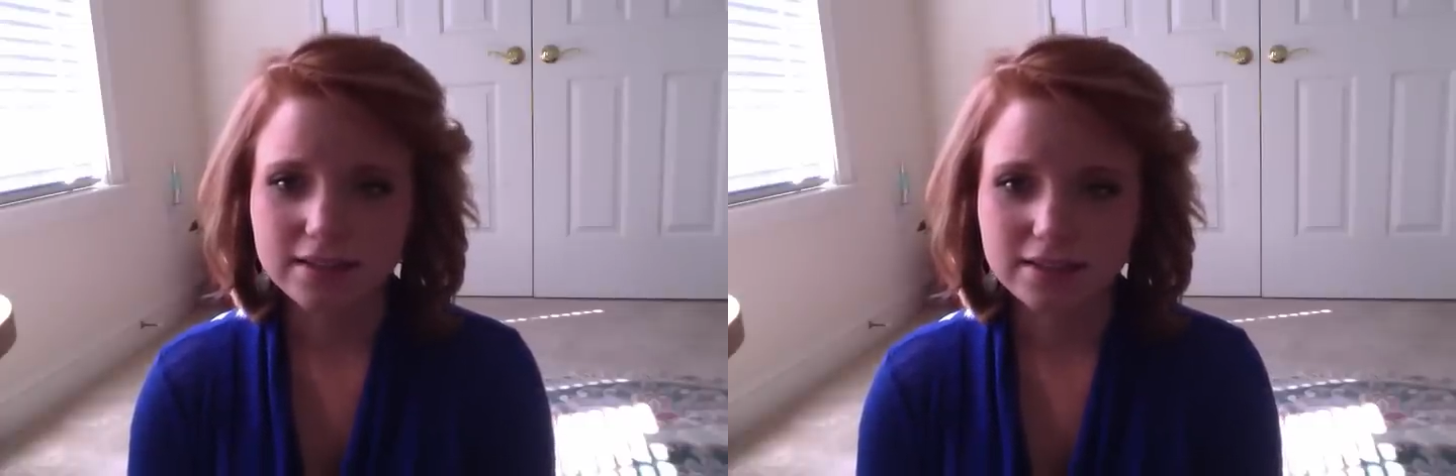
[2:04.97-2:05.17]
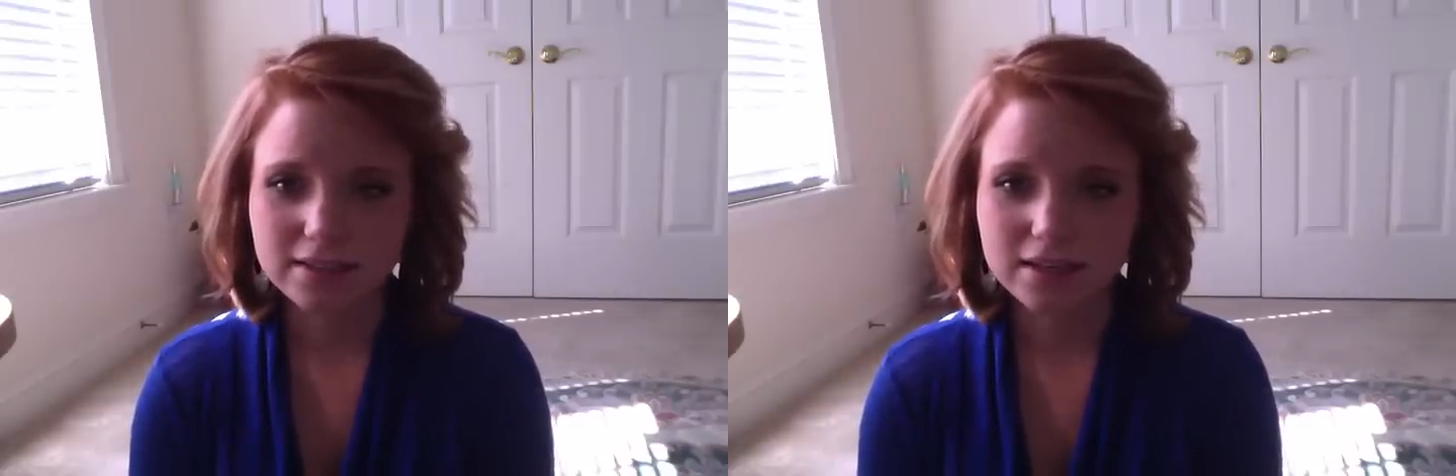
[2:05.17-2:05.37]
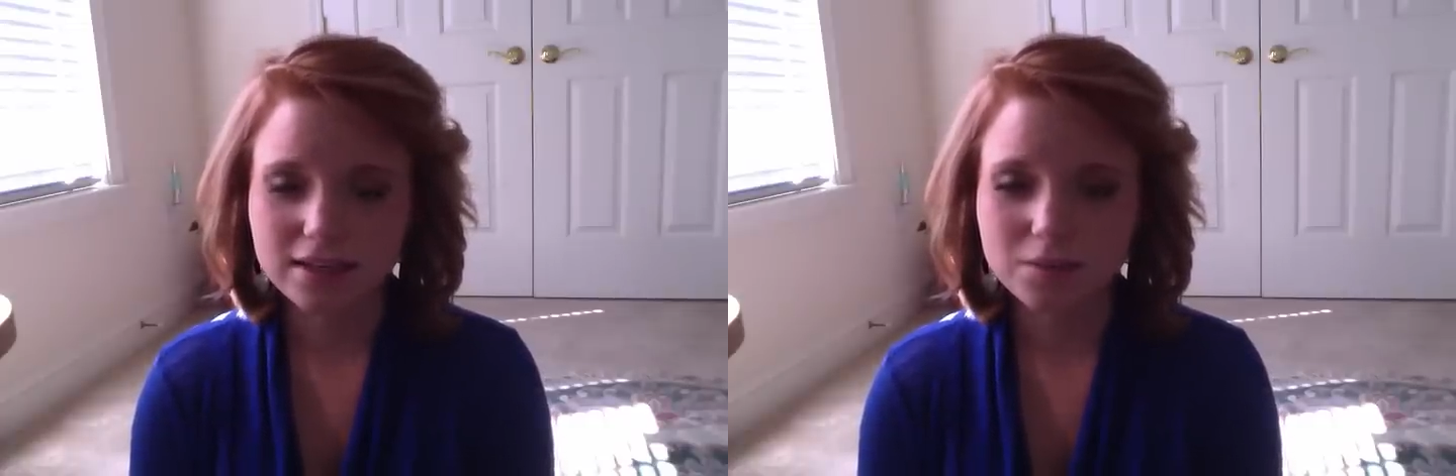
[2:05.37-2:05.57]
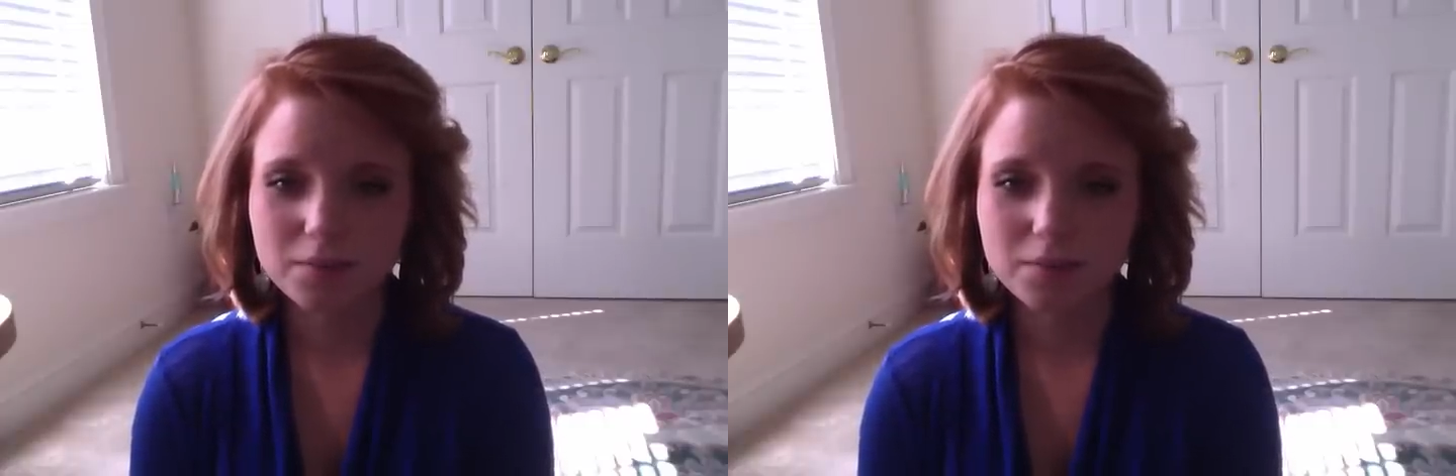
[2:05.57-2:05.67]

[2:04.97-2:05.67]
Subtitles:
See the